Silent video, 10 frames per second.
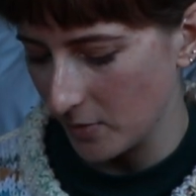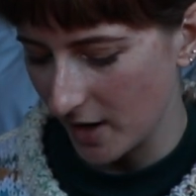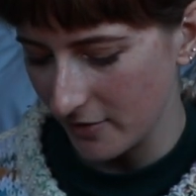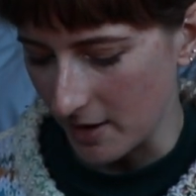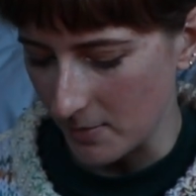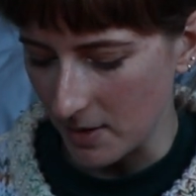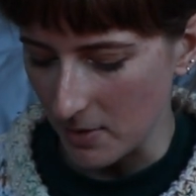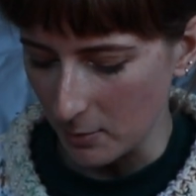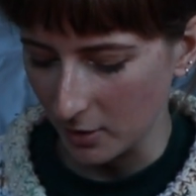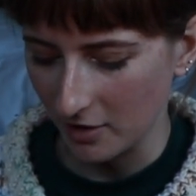my family
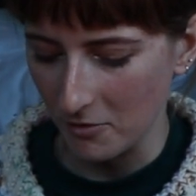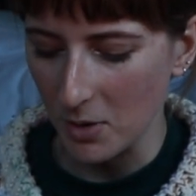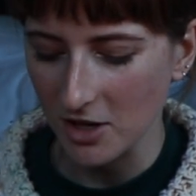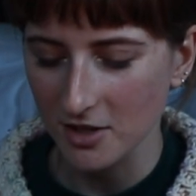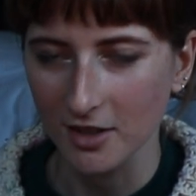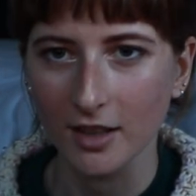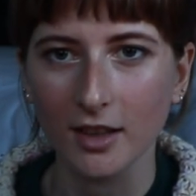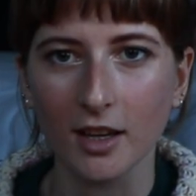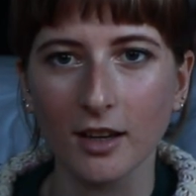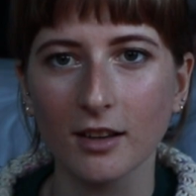members have mentioned
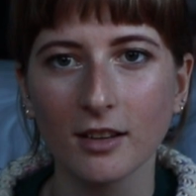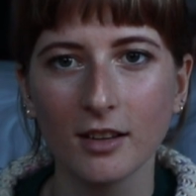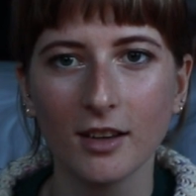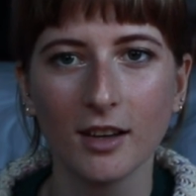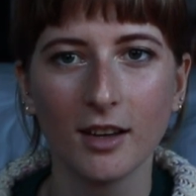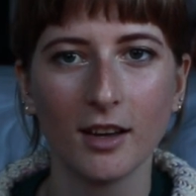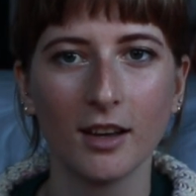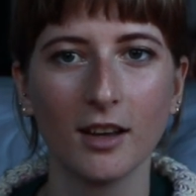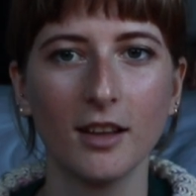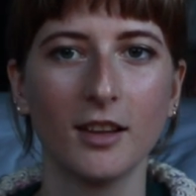that
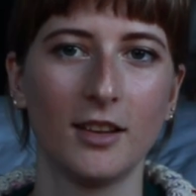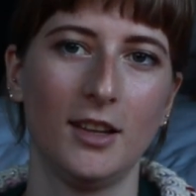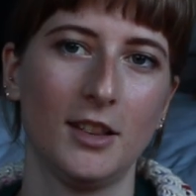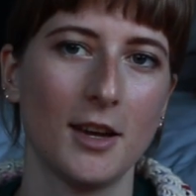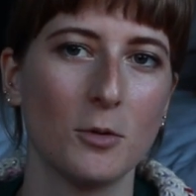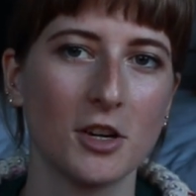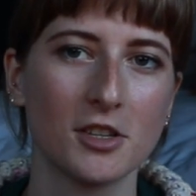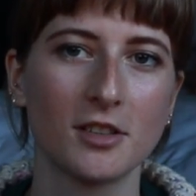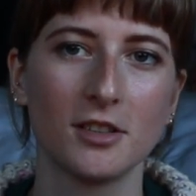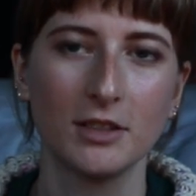they
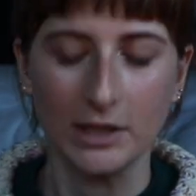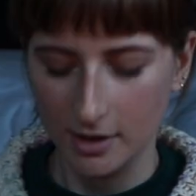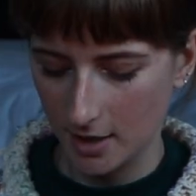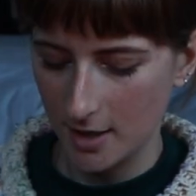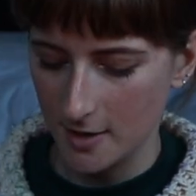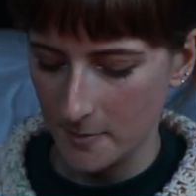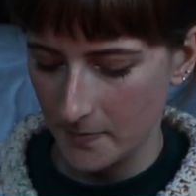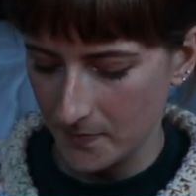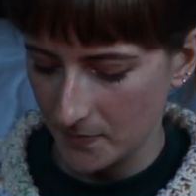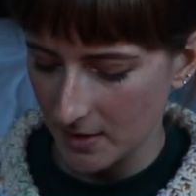watched
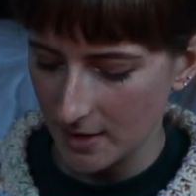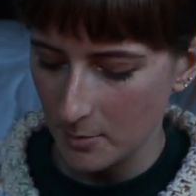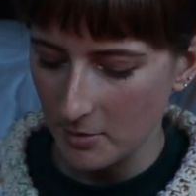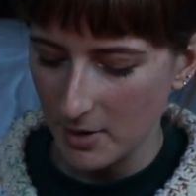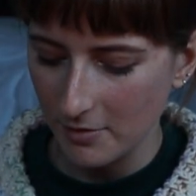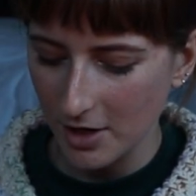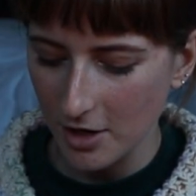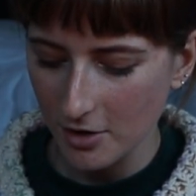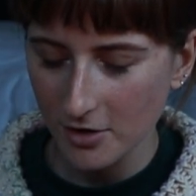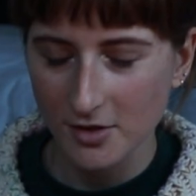some of my
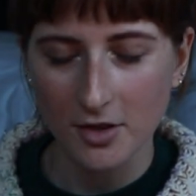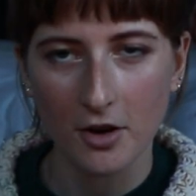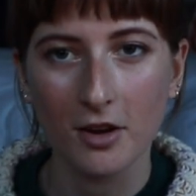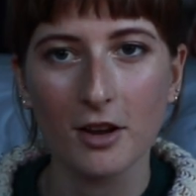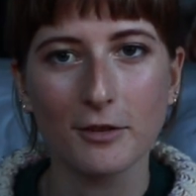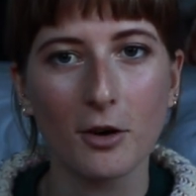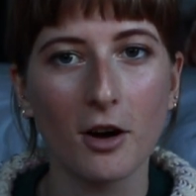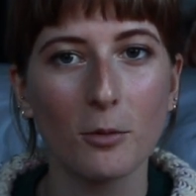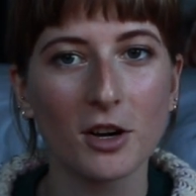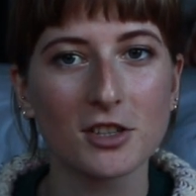videos. So if you
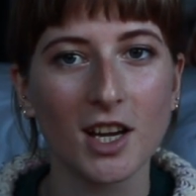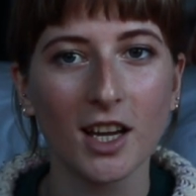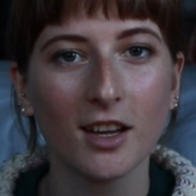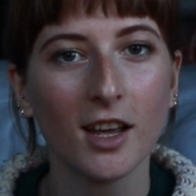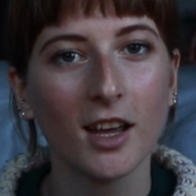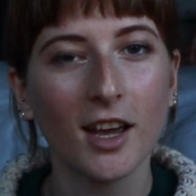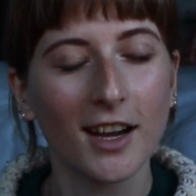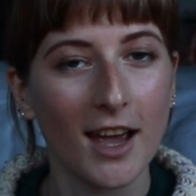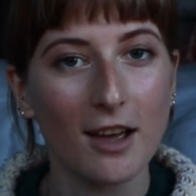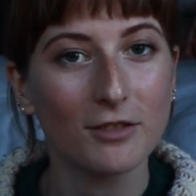are watching
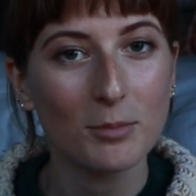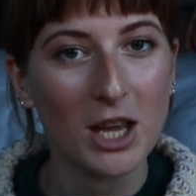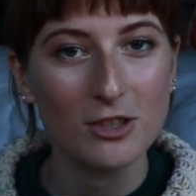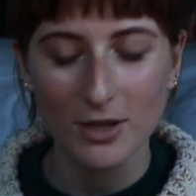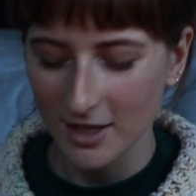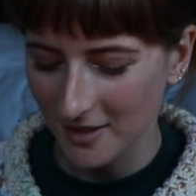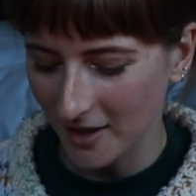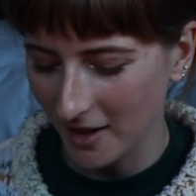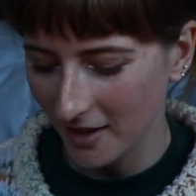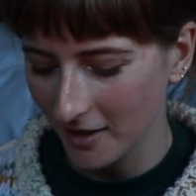and I haven't made you
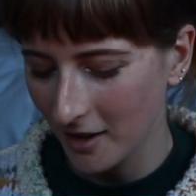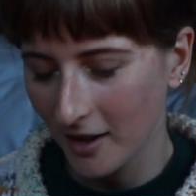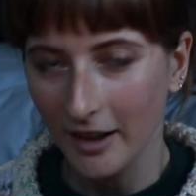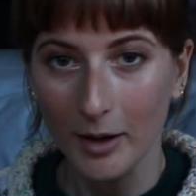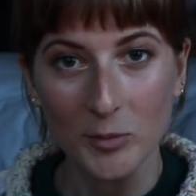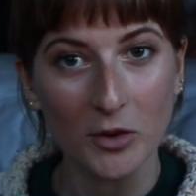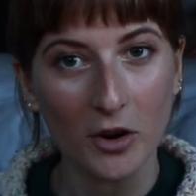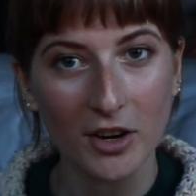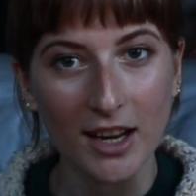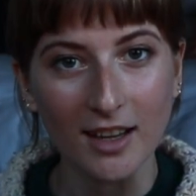anything, I'm
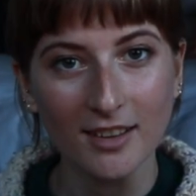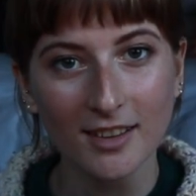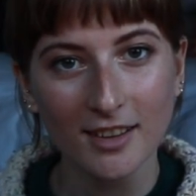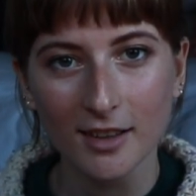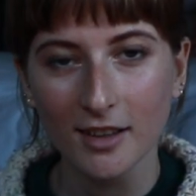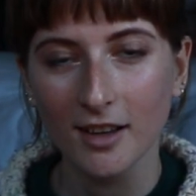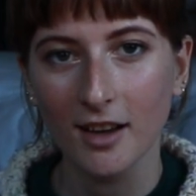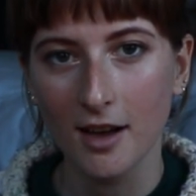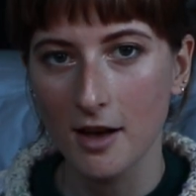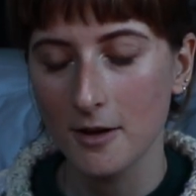sorry,
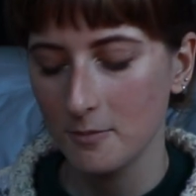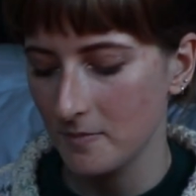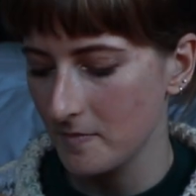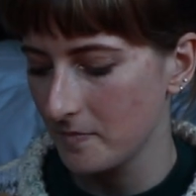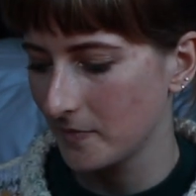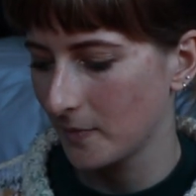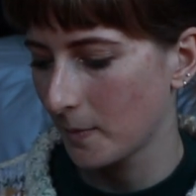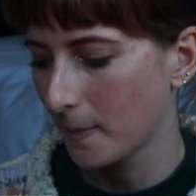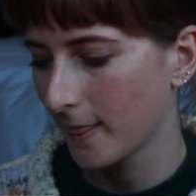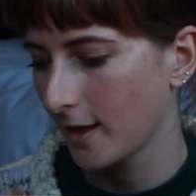
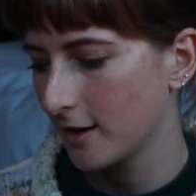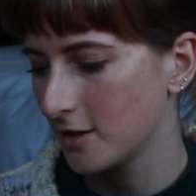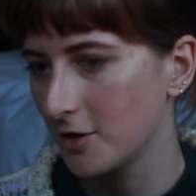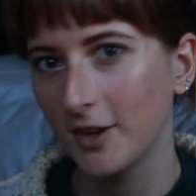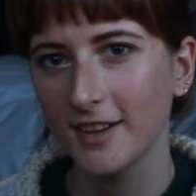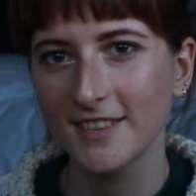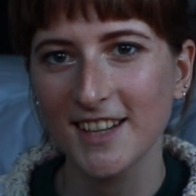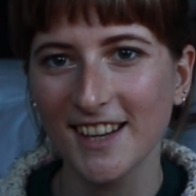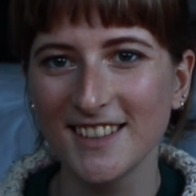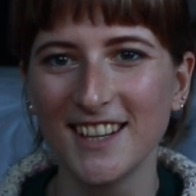to an
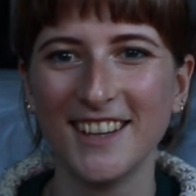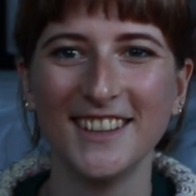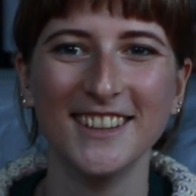extent.